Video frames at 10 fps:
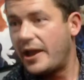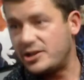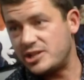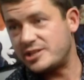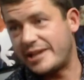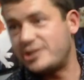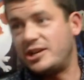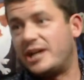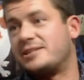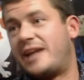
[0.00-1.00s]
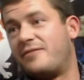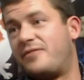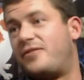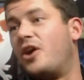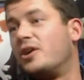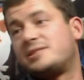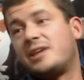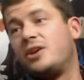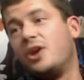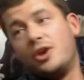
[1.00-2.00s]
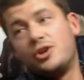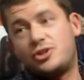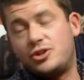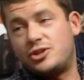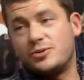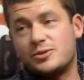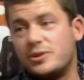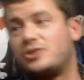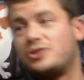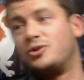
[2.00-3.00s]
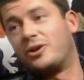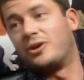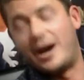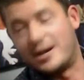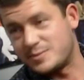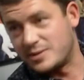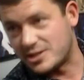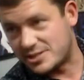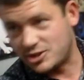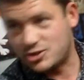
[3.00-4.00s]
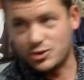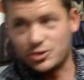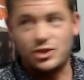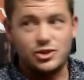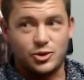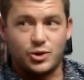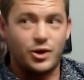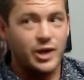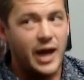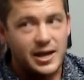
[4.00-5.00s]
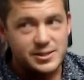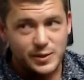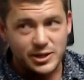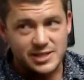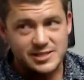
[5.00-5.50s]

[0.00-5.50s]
And she said she doesn't have a phone. I said she was with a daughter and a husband. I said surely your daughter or your husband